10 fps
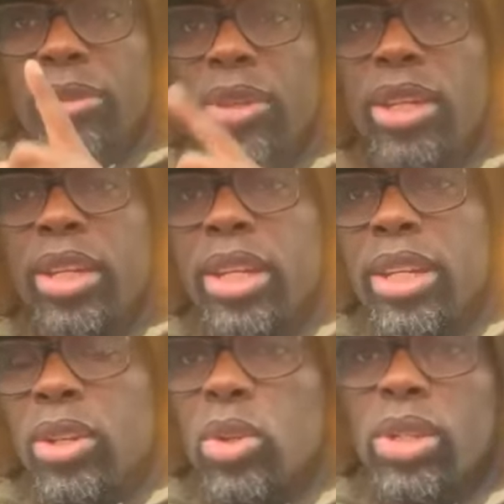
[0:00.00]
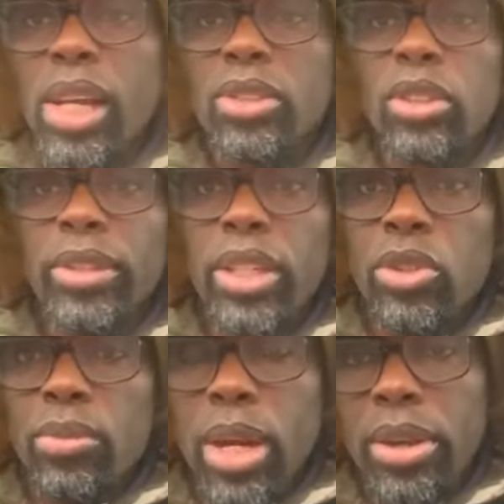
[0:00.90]
I leave you again in good hands of
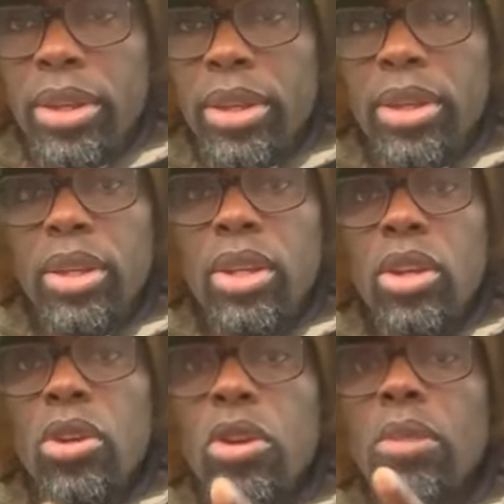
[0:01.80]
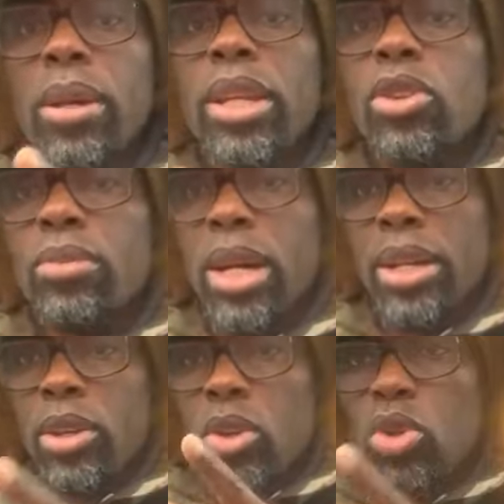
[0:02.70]
Eledumare. Called
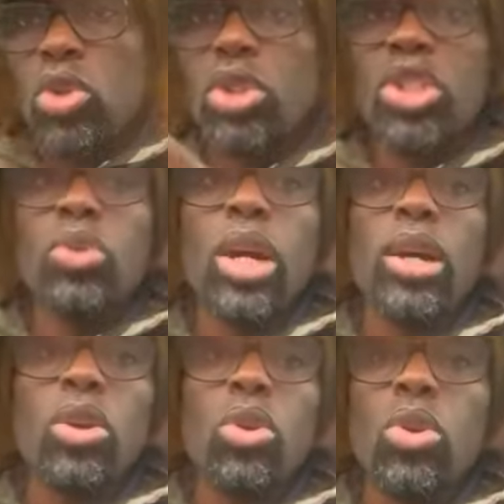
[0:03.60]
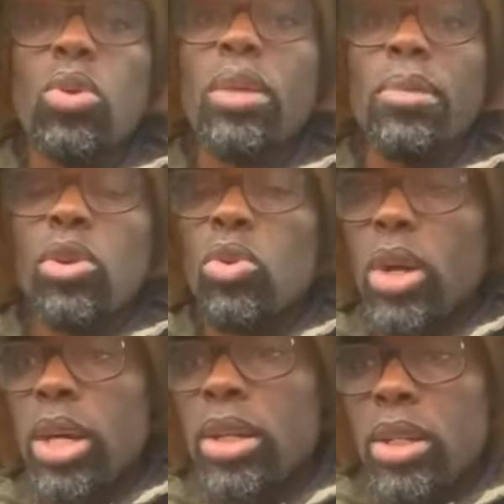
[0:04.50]
Eledumare, called Drotiwa, Kowak
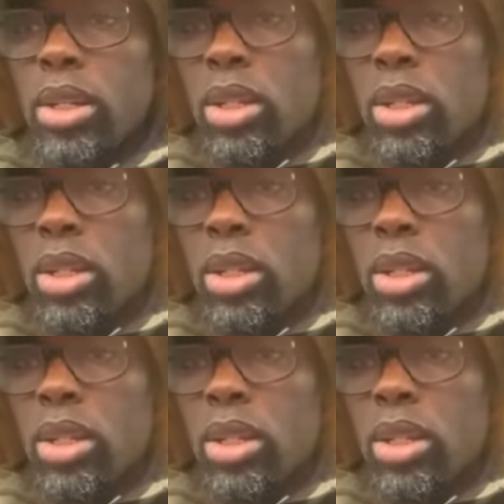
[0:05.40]
Beluwa.